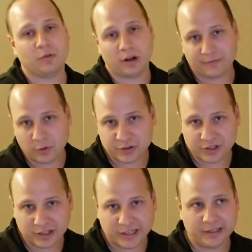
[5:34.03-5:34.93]

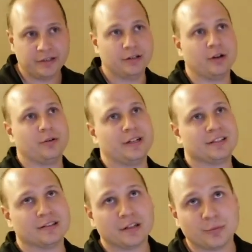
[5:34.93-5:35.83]
Unfortunately, you know, it's
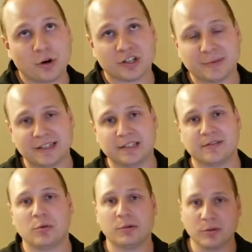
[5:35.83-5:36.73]
a little more expensive
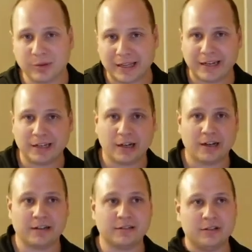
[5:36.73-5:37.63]
than what we were planning
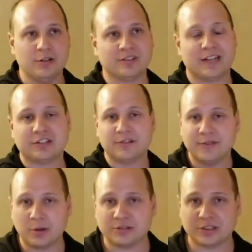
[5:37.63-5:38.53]
on. You know, it's an extra
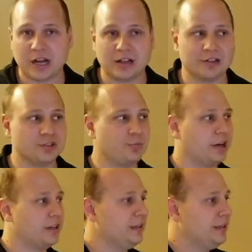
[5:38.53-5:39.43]
few $100s,
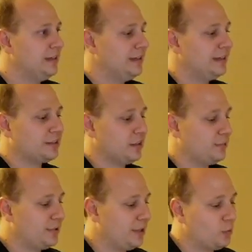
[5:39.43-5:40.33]
but it's going
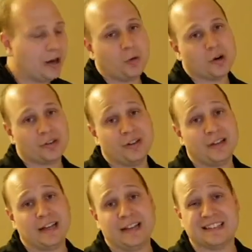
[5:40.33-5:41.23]
to be well worth
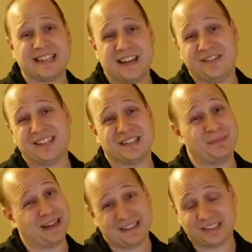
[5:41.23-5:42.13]
it in savings and
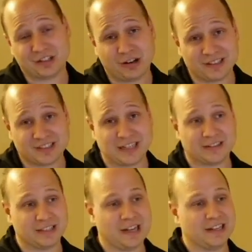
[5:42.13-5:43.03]
maintenance costs
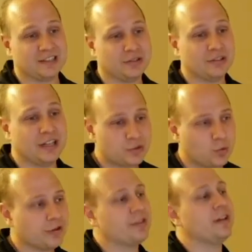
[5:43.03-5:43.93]
down the line. So it's
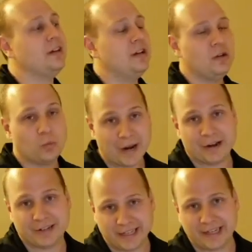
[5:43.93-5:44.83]
worth it
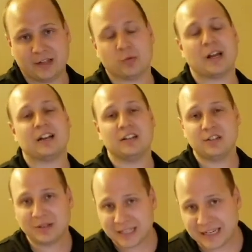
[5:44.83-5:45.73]
where needed. We're not going
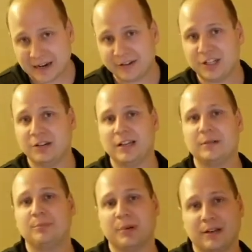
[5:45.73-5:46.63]
to do it in every
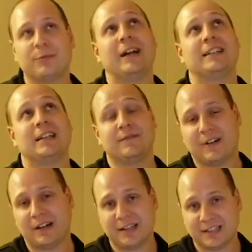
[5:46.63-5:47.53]
unit, but if we
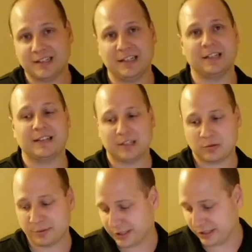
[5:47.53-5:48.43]
identify that's needed, that's
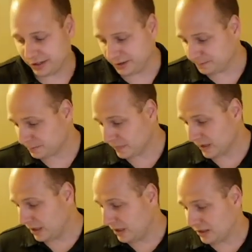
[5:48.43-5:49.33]
what we're going to do.
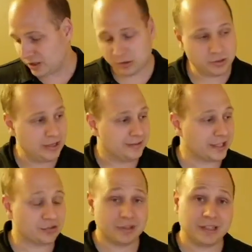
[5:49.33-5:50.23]
So
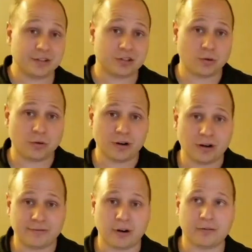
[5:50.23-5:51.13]
that's really the tour
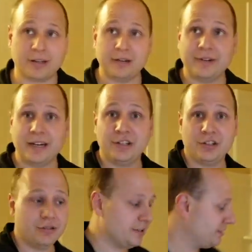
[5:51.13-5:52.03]
of our renovated
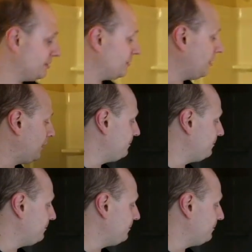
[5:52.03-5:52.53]
units.